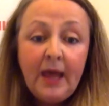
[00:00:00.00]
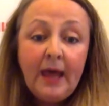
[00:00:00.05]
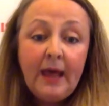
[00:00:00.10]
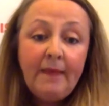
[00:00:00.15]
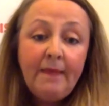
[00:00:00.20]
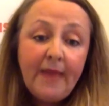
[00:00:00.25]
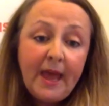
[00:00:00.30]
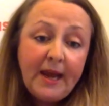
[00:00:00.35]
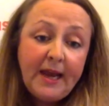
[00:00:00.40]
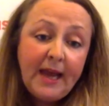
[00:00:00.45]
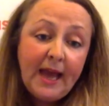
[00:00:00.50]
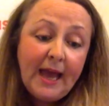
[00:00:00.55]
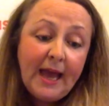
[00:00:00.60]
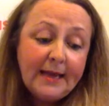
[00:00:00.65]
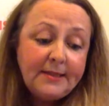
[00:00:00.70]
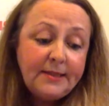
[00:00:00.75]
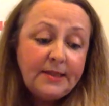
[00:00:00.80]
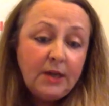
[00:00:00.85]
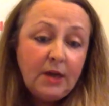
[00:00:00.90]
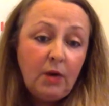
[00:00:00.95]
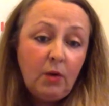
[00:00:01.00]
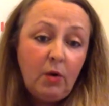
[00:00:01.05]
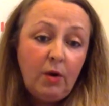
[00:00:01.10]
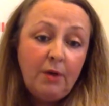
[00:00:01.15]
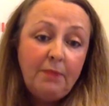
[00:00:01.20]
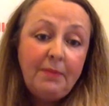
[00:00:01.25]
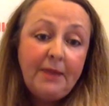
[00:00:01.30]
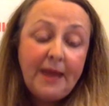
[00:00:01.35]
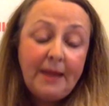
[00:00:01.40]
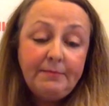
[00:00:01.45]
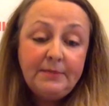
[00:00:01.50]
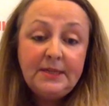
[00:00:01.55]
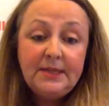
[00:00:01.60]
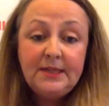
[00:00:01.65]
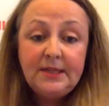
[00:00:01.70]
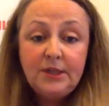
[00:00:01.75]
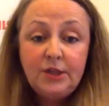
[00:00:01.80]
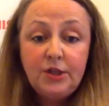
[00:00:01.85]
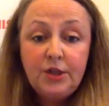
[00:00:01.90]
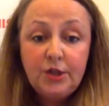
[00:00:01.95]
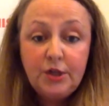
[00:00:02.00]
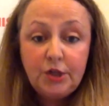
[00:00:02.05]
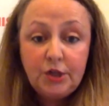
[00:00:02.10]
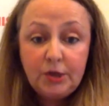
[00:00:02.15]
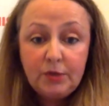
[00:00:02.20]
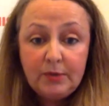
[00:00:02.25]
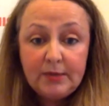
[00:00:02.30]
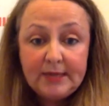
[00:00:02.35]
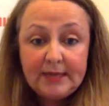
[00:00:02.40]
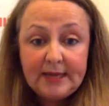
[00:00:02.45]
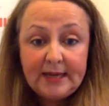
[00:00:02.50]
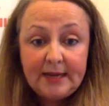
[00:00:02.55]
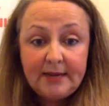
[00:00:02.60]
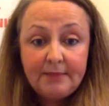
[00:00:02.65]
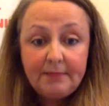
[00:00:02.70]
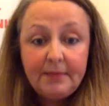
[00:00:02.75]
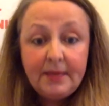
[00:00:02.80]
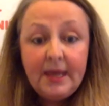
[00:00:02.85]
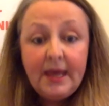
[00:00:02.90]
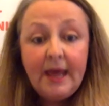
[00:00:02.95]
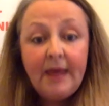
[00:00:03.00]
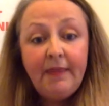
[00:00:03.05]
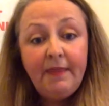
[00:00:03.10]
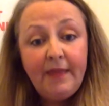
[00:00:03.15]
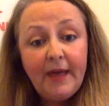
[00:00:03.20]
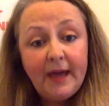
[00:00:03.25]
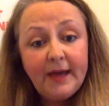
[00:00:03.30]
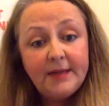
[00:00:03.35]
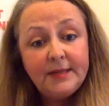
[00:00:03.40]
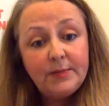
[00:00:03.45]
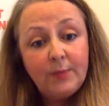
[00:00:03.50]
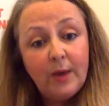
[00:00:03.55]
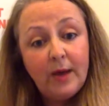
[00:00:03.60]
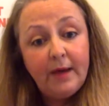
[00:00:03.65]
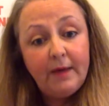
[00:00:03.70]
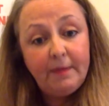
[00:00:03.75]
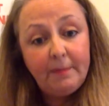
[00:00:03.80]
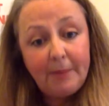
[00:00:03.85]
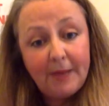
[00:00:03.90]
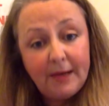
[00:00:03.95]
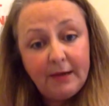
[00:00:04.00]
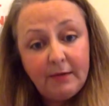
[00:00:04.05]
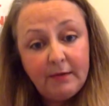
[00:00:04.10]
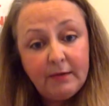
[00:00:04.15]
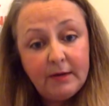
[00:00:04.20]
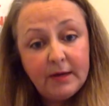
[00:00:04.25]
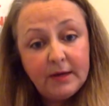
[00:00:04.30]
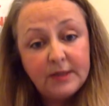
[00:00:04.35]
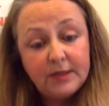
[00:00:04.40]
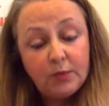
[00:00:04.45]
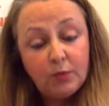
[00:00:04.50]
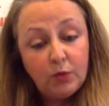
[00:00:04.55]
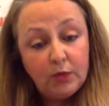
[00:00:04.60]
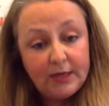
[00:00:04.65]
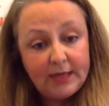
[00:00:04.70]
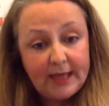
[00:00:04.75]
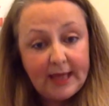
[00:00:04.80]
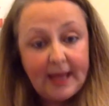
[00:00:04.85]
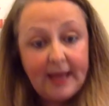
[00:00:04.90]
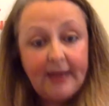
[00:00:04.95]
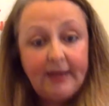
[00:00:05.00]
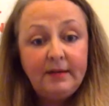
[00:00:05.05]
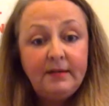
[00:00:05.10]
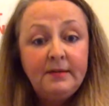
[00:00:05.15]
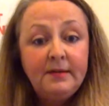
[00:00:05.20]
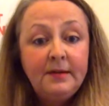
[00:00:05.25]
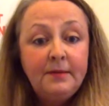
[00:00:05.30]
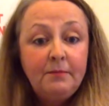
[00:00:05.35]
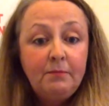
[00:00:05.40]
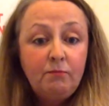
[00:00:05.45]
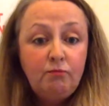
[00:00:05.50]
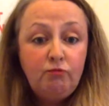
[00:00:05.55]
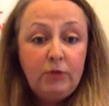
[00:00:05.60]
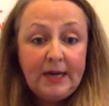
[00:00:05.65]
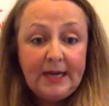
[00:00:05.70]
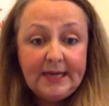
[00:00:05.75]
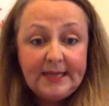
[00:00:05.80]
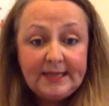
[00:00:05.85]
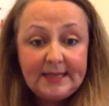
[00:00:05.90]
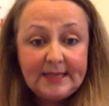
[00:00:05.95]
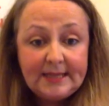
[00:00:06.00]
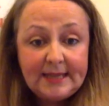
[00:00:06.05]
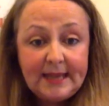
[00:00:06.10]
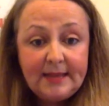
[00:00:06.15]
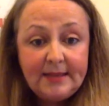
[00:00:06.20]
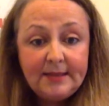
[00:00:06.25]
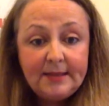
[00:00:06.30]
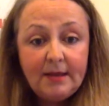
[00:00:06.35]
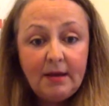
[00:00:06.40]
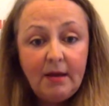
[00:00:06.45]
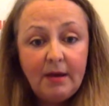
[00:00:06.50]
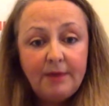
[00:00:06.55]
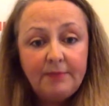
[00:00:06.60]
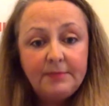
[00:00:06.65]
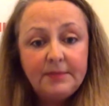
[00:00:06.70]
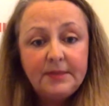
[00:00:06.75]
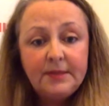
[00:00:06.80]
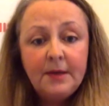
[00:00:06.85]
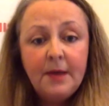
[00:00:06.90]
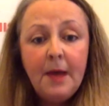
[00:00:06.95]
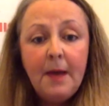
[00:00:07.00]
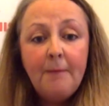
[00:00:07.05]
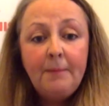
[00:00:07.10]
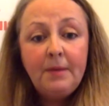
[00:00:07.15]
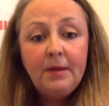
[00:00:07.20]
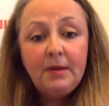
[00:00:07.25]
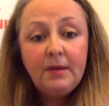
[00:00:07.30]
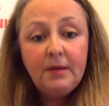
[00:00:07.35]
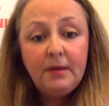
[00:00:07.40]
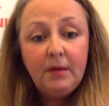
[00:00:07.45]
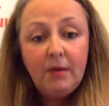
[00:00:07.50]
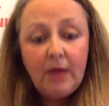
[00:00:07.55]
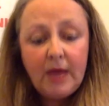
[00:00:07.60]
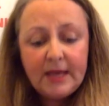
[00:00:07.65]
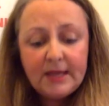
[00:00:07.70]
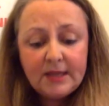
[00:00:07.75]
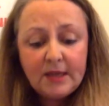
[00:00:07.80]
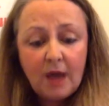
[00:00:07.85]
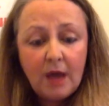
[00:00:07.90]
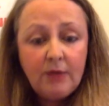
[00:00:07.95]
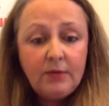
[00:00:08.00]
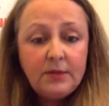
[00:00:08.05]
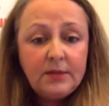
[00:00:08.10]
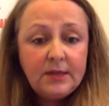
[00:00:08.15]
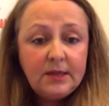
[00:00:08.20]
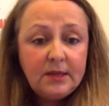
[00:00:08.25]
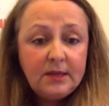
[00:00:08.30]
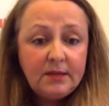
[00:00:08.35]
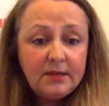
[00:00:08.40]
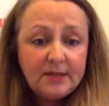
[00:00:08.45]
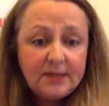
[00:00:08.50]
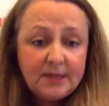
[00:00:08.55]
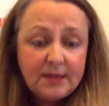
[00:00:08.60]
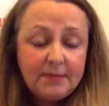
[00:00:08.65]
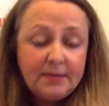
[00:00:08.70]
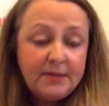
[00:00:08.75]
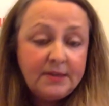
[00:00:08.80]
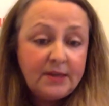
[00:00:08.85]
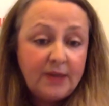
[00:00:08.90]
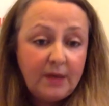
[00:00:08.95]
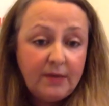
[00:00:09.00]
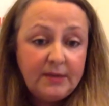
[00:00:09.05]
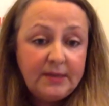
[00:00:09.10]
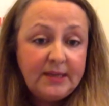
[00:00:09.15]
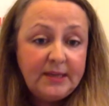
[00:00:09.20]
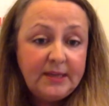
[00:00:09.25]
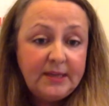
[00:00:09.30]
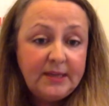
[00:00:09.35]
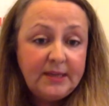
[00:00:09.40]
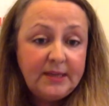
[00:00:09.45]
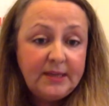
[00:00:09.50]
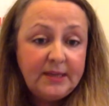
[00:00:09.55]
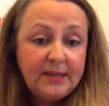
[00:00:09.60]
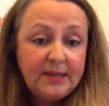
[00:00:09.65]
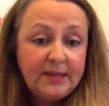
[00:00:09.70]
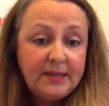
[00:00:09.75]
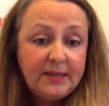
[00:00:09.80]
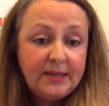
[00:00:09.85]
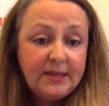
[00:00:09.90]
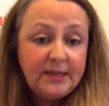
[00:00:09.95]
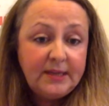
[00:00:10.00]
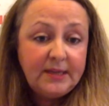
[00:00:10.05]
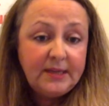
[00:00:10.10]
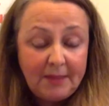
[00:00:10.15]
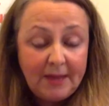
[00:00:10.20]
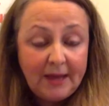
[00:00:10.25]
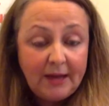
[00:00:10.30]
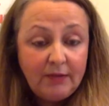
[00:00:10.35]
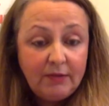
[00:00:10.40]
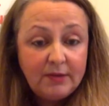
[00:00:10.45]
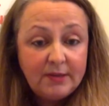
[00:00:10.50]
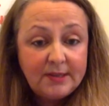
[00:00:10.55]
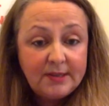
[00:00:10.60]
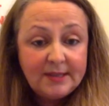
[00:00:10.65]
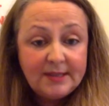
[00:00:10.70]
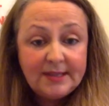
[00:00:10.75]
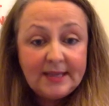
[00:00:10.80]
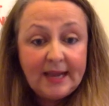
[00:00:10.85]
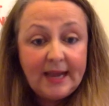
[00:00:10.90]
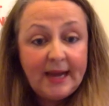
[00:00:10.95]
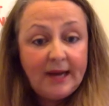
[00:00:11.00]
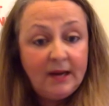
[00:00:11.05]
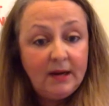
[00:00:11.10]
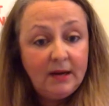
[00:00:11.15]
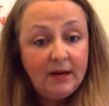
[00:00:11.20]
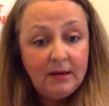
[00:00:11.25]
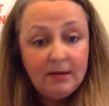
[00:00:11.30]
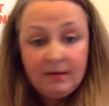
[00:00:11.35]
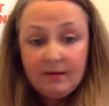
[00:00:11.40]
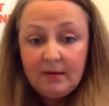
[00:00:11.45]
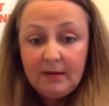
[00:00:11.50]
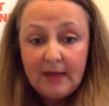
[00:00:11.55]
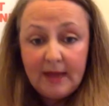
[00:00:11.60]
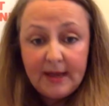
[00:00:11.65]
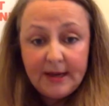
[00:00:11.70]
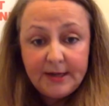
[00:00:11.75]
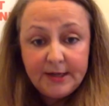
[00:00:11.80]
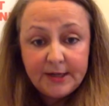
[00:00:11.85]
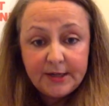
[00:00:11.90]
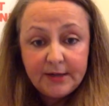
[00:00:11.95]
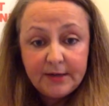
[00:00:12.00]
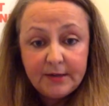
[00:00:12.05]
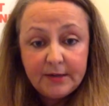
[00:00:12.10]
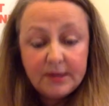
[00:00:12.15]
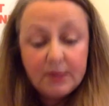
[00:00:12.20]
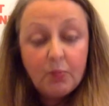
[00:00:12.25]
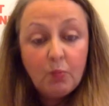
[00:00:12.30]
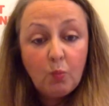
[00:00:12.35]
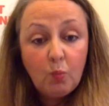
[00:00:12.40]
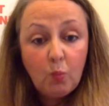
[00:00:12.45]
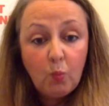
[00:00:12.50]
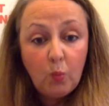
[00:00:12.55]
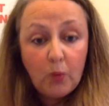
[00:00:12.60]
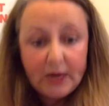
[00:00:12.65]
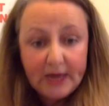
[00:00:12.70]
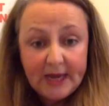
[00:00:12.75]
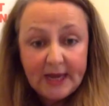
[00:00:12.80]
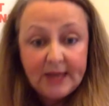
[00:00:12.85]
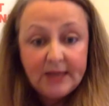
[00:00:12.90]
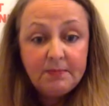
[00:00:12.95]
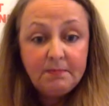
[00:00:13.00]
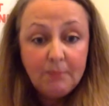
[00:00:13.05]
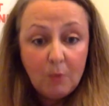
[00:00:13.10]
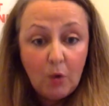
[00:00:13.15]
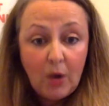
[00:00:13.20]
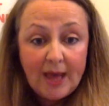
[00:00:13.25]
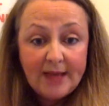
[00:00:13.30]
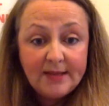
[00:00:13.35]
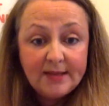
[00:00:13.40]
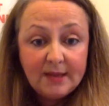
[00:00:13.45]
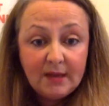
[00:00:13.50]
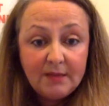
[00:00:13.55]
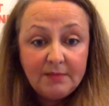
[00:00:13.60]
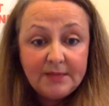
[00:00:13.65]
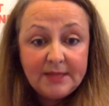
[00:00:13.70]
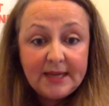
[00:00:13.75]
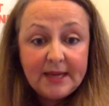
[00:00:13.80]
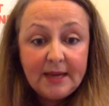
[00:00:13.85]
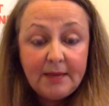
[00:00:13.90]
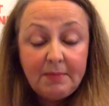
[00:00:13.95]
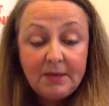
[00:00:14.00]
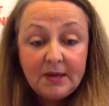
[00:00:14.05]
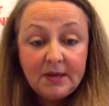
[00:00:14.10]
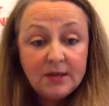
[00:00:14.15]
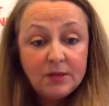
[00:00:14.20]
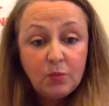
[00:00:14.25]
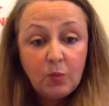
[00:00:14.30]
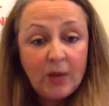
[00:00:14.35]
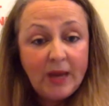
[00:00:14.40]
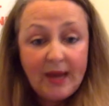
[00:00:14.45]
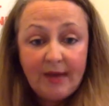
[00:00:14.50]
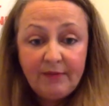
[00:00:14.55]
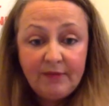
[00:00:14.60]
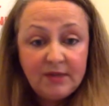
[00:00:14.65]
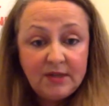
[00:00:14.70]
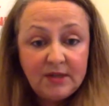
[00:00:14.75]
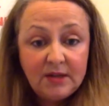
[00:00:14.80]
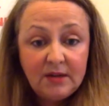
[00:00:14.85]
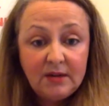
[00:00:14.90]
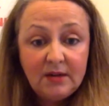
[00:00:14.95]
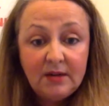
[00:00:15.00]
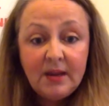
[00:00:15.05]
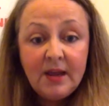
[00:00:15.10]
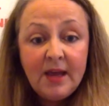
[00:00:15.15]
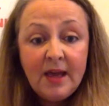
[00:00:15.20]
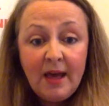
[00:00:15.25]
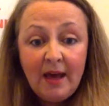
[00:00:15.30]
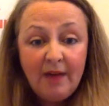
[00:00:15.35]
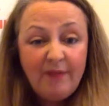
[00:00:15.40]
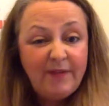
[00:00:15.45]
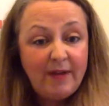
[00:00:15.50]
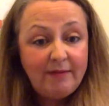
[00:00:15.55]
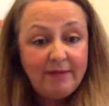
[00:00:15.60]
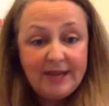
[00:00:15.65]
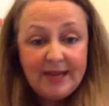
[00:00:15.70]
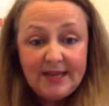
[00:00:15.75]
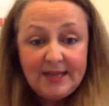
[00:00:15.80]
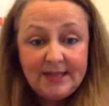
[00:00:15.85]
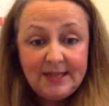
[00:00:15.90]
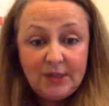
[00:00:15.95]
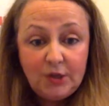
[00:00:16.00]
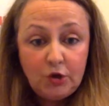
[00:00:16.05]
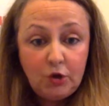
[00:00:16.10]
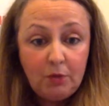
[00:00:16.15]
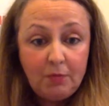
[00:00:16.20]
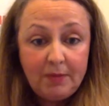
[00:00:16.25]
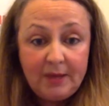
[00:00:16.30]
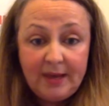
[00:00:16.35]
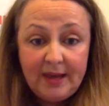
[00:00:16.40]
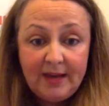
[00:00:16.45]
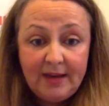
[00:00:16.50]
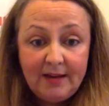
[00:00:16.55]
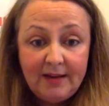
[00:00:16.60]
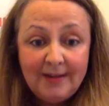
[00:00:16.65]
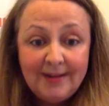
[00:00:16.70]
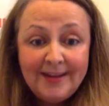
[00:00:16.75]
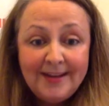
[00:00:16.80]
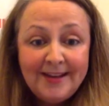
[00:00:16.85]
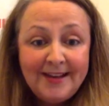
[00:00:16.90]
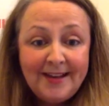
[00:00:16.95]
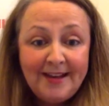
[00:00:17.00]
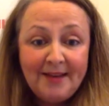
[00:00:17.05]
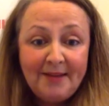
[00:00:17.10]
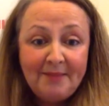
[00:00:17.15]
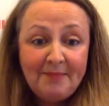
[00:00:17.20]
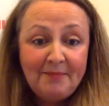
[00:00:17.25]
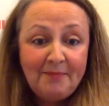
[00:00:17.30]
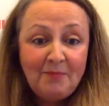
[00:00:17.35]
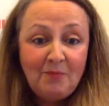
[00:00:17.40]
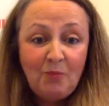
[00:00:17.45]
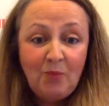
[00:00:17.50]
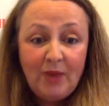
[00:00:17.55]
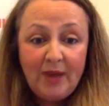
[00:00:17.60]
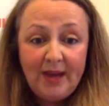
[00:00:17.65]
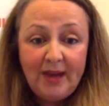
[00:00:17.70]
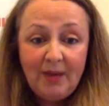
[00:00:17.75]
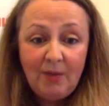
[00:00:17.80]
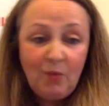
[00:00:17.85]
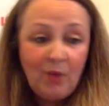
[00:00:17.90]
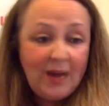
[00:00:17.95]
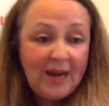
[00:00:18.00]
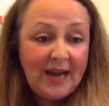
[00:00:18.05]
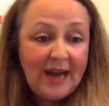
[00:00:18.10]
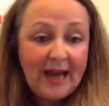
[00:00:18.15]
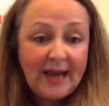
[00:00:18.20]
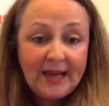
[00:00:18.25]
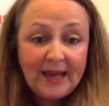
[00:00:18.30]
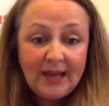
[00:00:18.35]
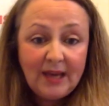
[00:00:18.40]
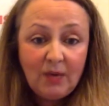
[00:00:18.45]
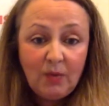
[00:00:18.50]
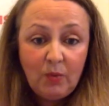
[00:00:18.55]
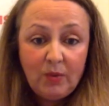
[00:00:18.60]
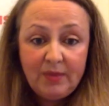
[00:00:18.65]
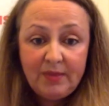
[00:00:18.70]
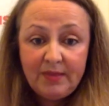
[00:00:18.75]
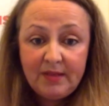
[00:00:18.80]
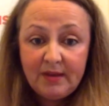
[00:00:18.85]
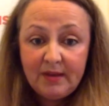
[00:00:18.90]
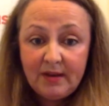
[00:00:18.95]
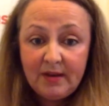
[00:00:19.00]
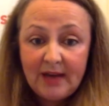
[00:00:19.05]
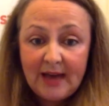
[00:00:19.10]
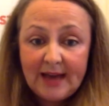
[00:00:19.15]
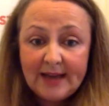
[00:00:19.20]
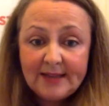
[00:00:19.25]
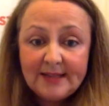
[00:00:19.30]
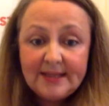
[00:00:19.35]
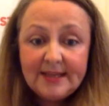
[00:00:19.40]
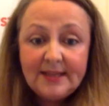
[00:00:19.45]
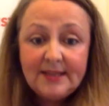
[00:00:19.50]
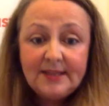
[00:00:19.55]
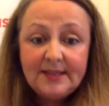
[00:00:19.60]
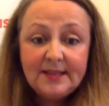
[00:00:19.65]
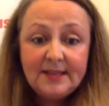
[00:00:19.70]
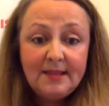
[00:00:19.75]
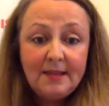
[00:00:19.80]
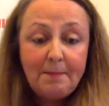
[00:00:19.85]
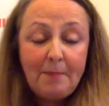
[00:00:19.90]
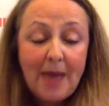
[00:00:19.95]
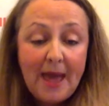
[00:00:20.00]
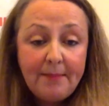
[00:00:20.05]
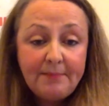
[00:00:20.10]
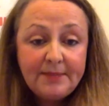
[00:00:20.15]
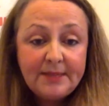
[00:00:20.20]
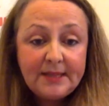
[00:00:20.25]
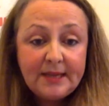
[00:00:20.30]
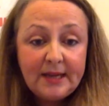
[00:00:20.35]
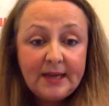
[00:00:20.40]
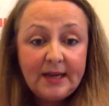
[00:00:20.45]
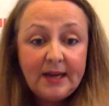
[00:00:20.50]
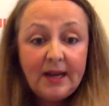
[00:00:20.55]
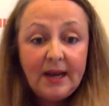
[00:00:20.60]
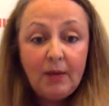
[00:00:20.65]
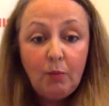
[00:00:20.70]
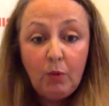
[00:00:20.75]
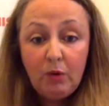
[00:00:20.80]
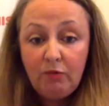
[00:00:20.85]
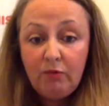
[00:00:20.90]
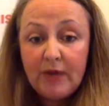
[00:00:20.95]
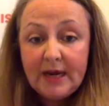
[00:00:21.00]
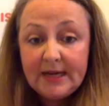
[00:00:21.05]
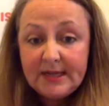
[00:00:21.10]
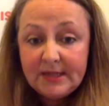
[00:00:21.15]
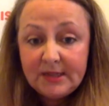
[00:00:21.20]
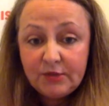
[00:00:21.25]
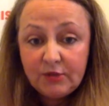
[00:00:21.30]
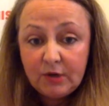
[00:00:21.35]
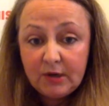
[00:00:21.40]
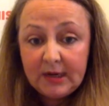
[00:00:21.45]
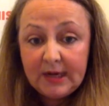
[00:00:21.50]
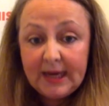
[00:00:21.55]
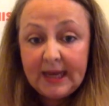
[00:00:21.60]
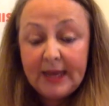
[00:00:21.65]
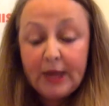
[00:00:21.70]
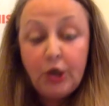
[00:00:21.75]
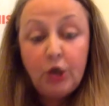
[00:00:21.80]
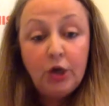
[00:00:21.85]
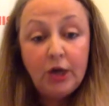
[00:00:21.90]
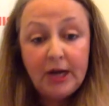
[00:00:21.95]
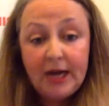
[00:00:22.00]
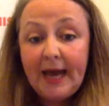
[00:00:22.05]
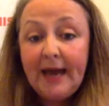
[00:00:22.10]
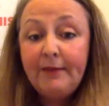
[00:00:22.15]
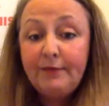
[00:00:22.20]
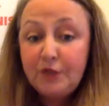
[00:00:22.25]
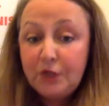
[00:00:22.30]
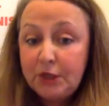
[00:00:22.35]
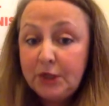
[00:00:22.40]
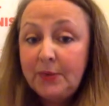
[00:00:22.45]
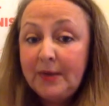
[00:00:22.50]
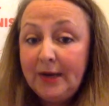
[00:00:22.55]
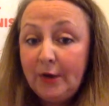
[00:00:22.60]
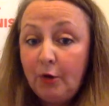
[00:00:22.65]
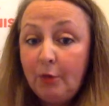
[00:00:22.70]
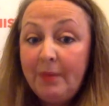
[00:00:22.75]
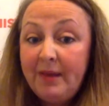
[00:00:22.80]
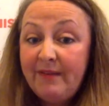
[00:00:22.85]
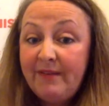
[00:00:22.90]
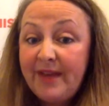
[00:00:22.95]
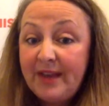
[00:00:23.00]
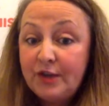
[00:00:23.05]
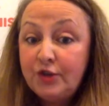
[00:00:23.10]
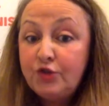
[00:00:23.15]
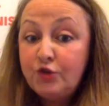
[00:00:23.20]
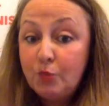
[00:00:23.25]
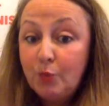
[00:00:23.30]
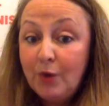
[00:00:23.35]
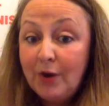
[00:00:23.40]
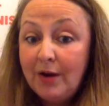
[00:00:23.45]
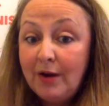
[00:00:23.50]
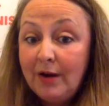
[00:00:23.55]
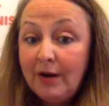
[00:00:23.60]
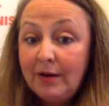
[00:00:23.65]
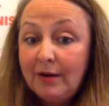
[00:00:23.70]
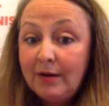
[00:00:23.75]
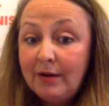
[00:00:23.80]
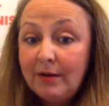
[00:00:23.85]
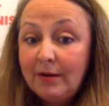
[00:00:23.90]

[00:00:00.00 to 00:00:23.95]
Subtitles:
And then it has to go on and be emptied into the duodenum. And that is where the pancreas would then release its enzymes. But the stomach's going to give instruction to the pancreas and say, hey dude, we need more enzymes here because we haven't done a very easy job here. We're lacking with the acids and the pepsin, and we're really struggling. You're going to have to do a little bit of extra work.